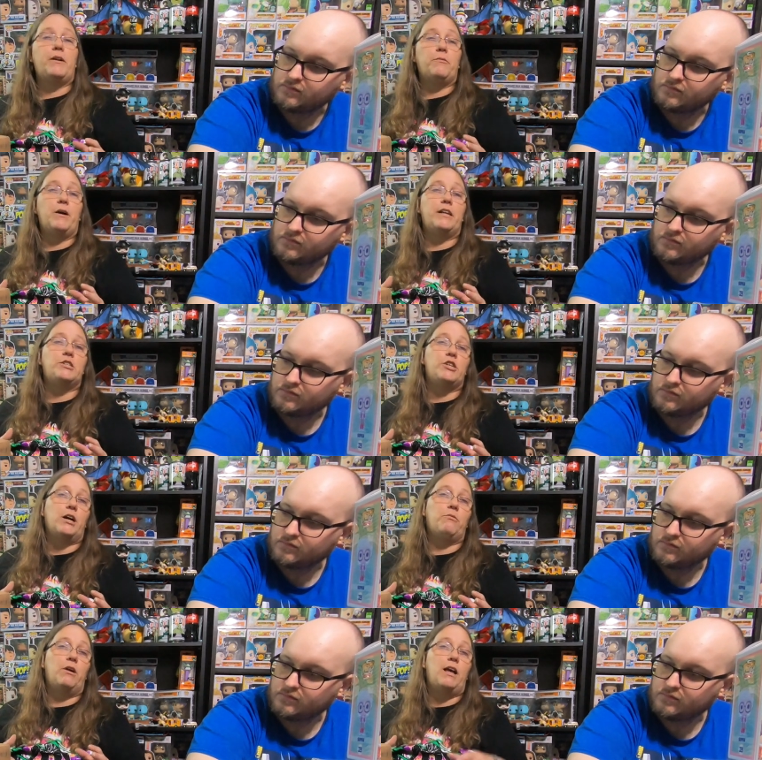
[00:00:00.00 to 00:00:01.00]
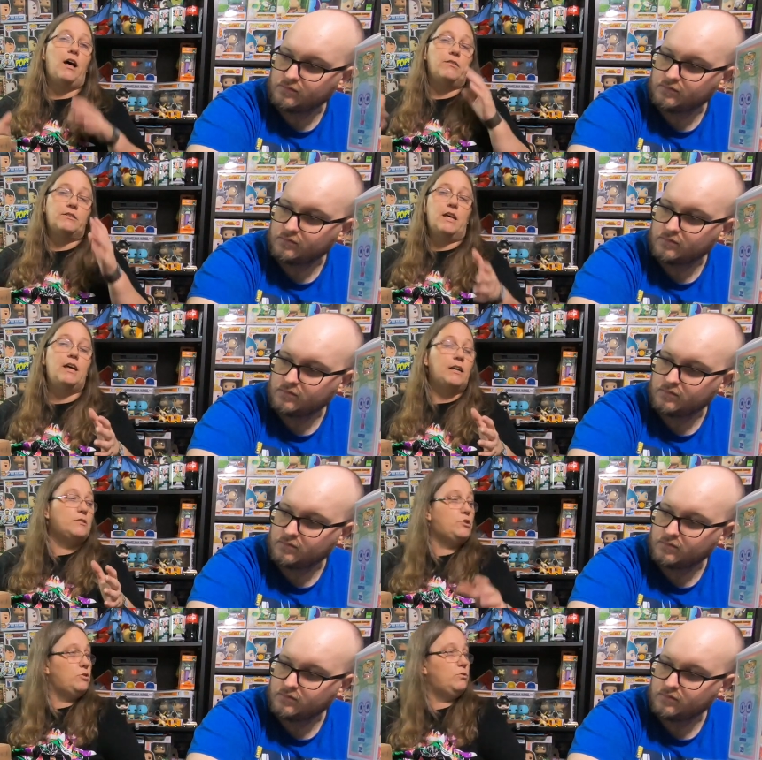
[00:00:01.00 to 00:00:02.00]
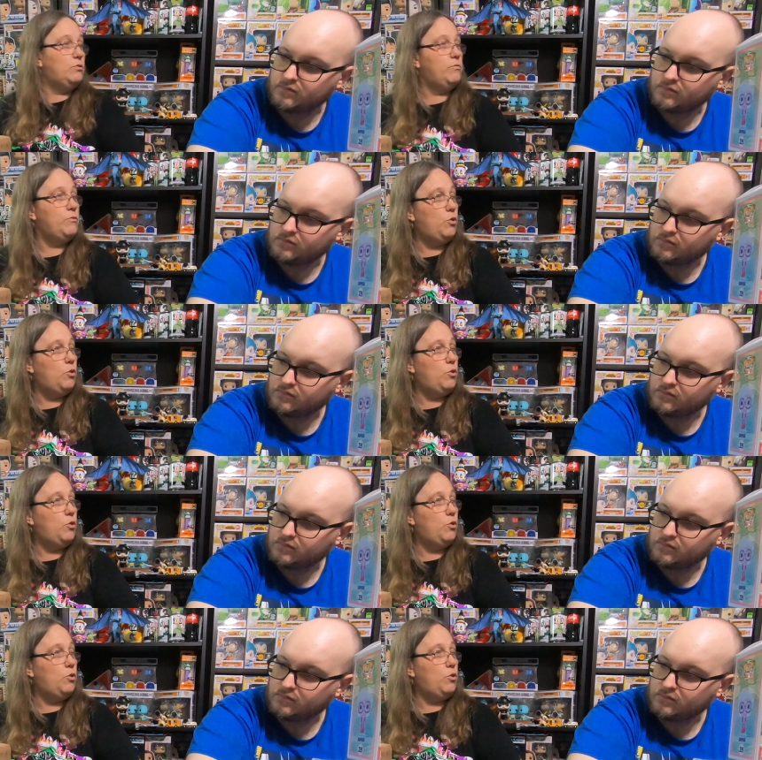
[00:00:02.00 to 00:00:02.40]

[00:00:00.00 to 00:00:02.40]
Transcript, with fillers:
Speaker 1: better way to check one out than to